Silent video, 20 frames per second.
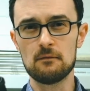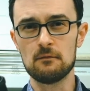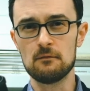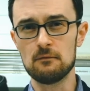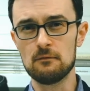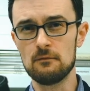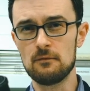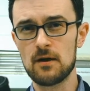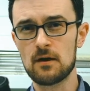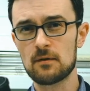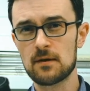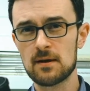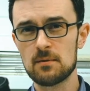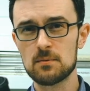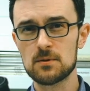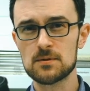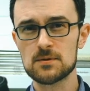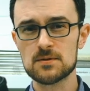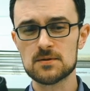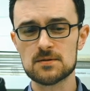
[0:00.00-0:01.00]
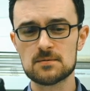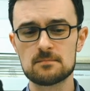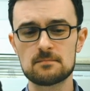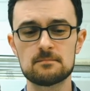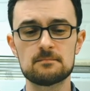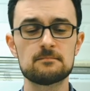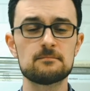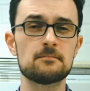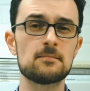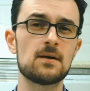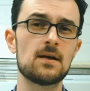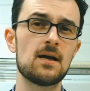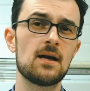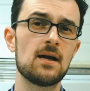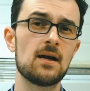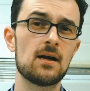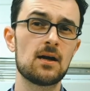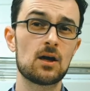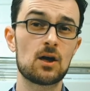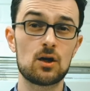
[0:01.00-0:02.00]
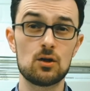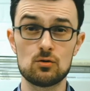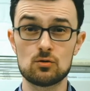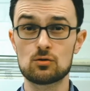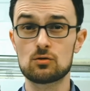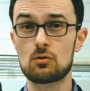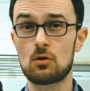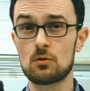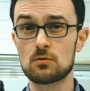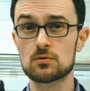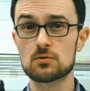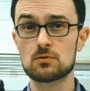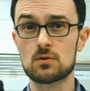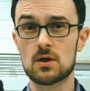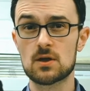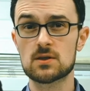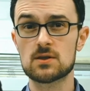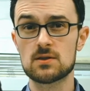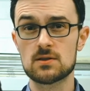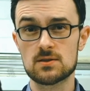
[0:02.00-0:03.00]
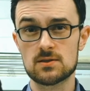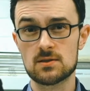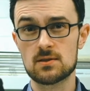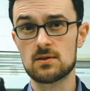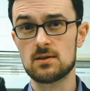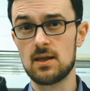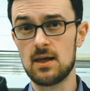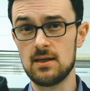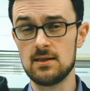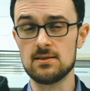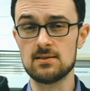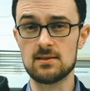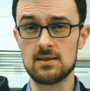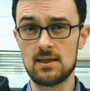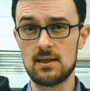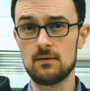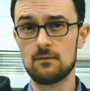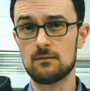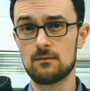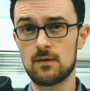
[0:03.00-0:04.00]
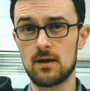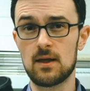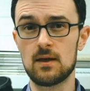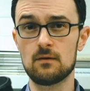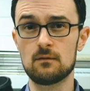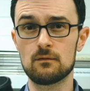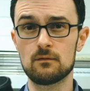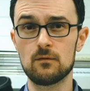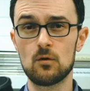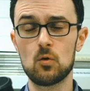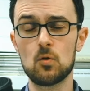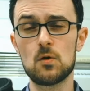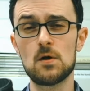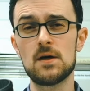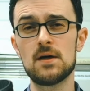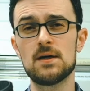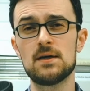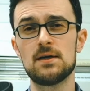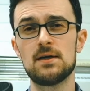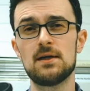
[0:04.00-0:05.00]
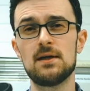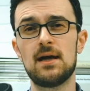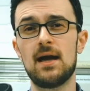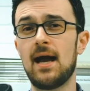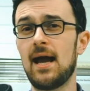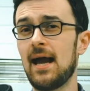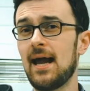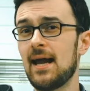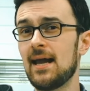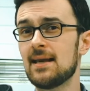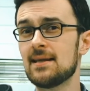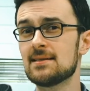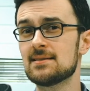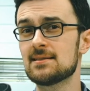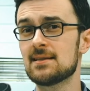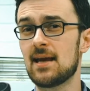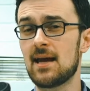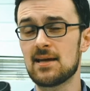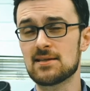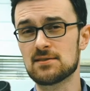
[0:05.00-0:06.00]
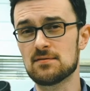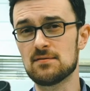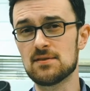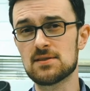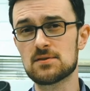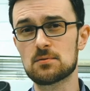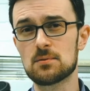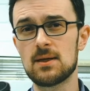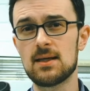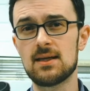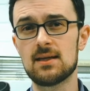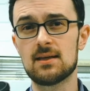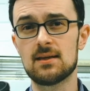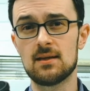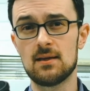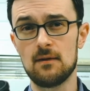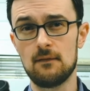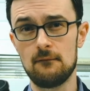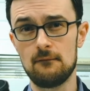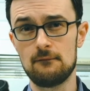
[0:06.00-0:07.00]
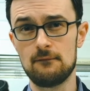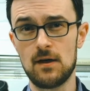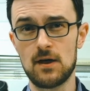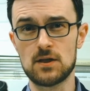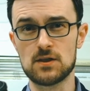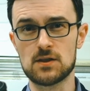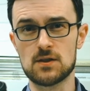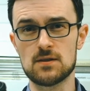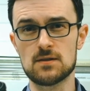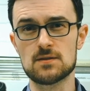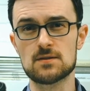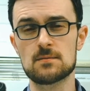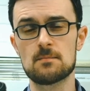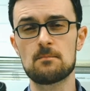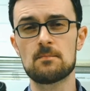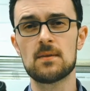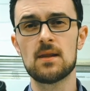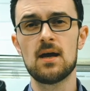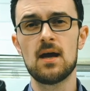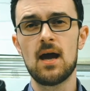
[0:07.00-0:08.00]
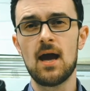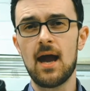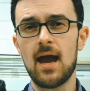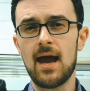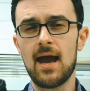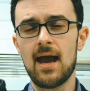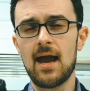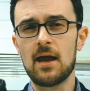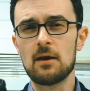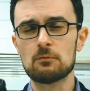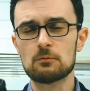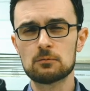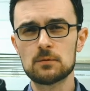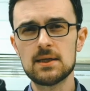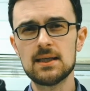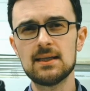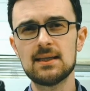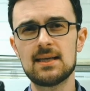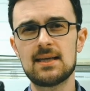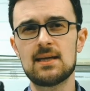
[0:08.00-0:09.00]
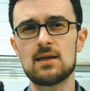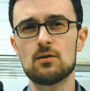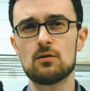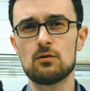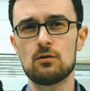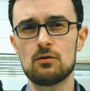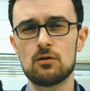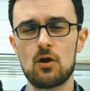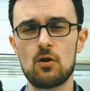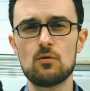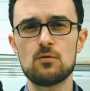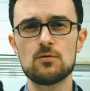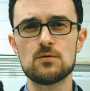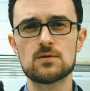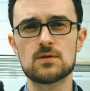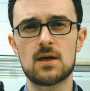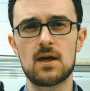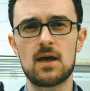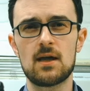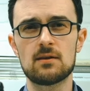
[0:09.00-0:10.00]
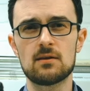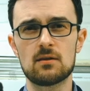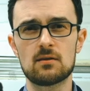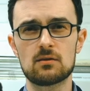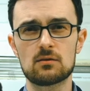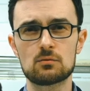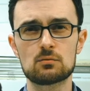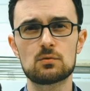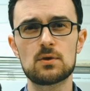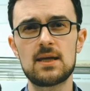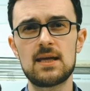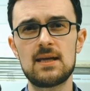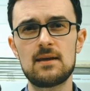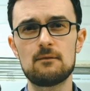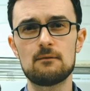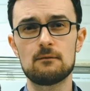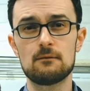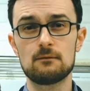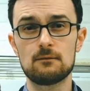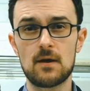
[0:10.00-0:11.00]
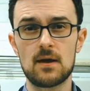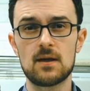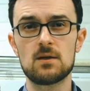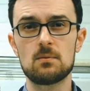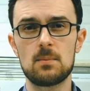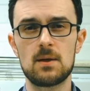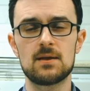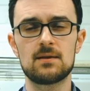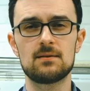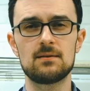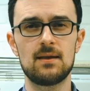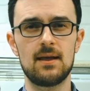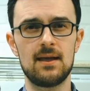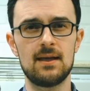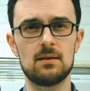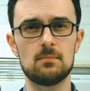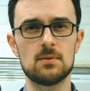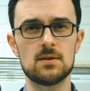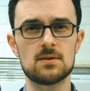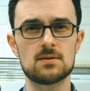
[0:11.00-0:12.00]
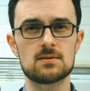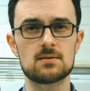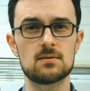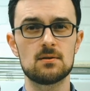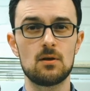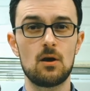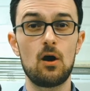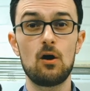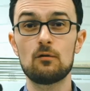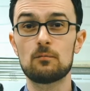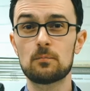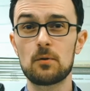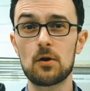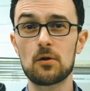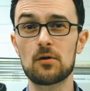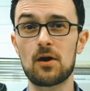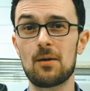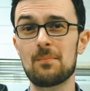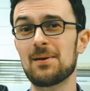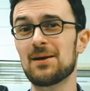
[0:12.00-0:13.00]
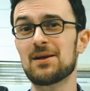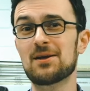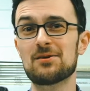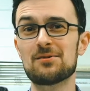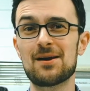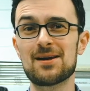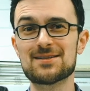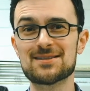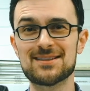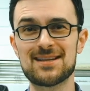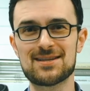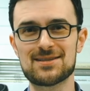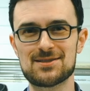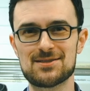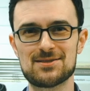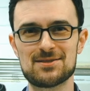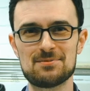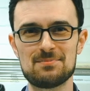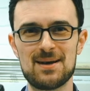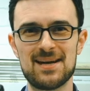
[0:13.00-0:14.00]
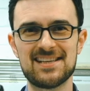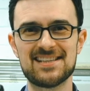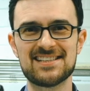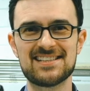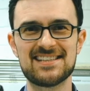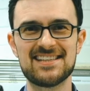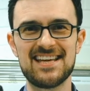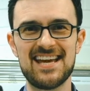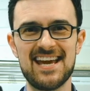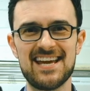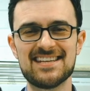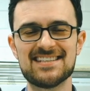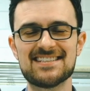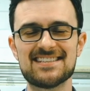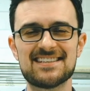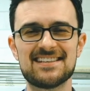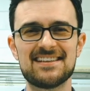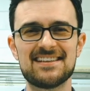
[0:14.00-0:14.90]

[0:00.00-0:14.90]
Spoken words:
variables, control structures, that is if and for, and as of this week, functions. And really, those are the three fundamental elements of programming. Congratulations, you made it to the end.